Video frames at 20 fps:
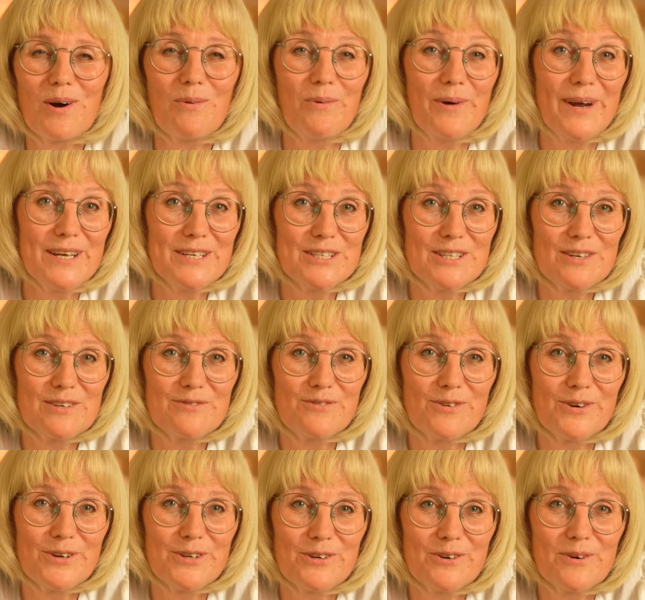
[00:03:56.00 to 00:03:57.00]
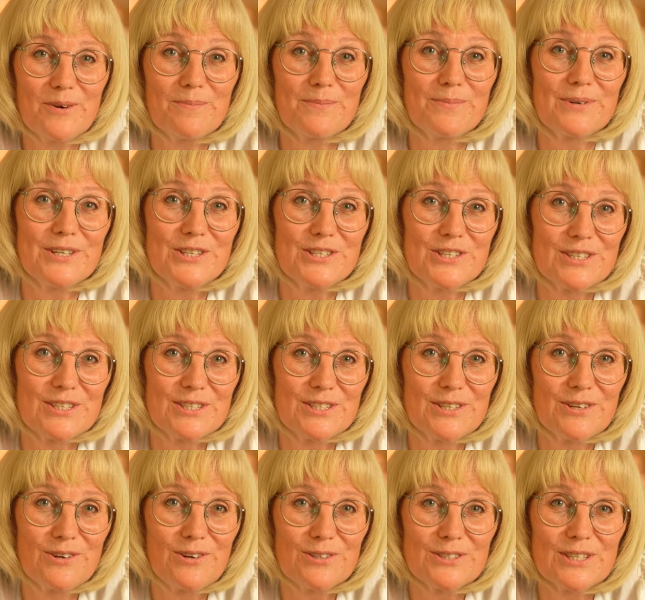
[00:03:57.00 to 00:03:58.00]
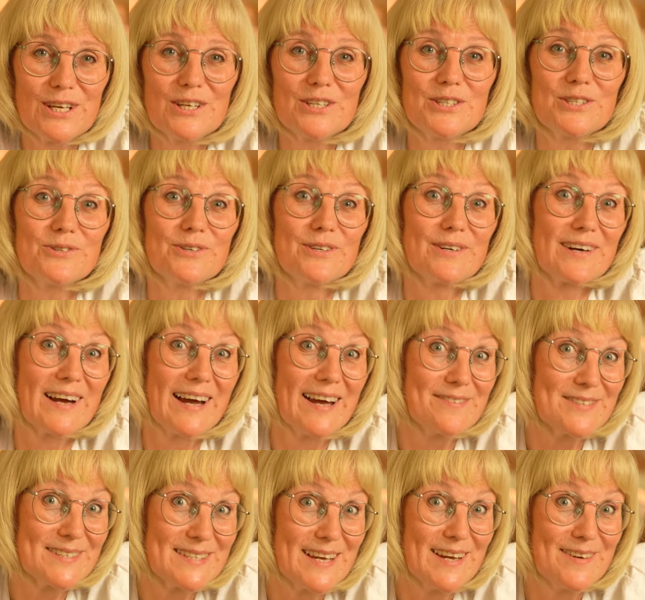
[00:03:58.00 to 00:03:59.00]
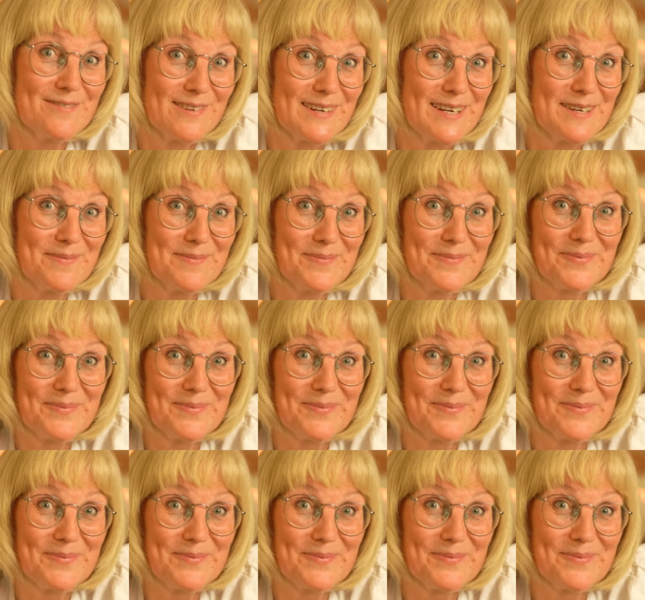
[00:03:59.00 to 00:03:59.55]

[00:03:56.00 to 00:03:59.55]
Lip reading: waiting for your precious dolls to arrive safely?